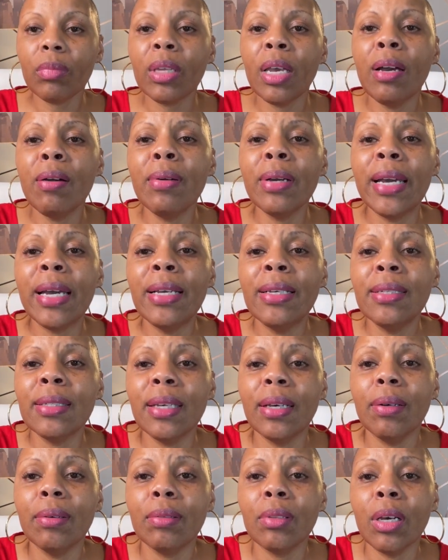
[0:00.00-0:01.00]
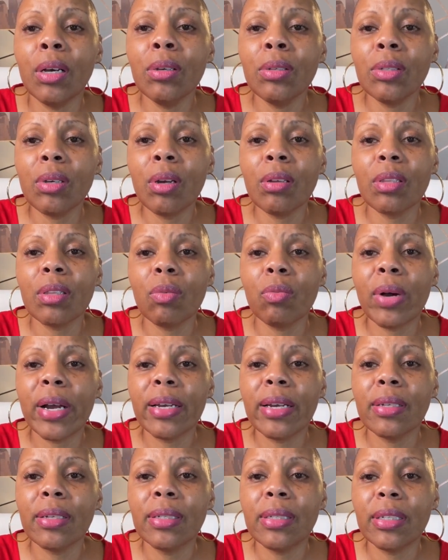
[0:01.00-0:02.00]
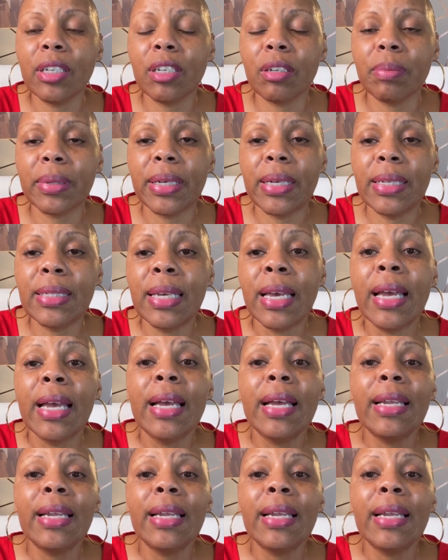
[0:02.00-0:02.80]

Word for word: okay so those are the wireless earbuds